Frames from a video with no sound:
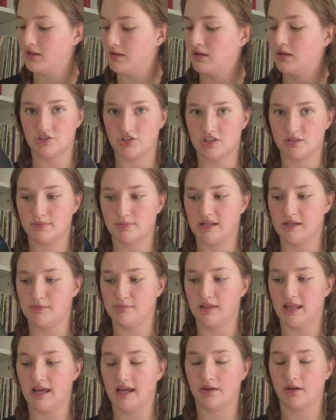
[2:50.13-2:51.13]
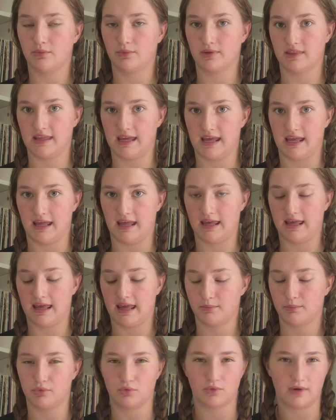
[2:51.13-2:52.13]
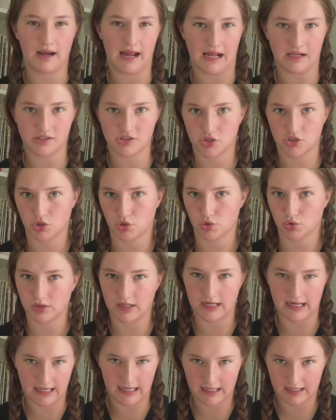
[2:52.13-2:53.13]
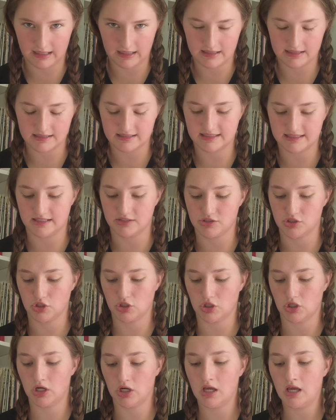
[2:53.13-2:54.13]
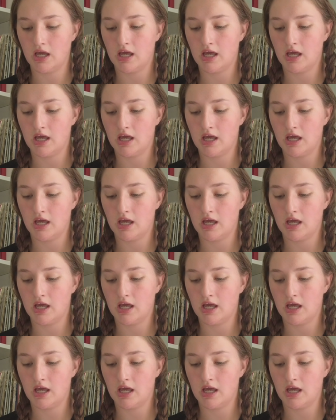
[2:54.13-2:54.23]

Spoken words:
It's just plain black with a brat green center.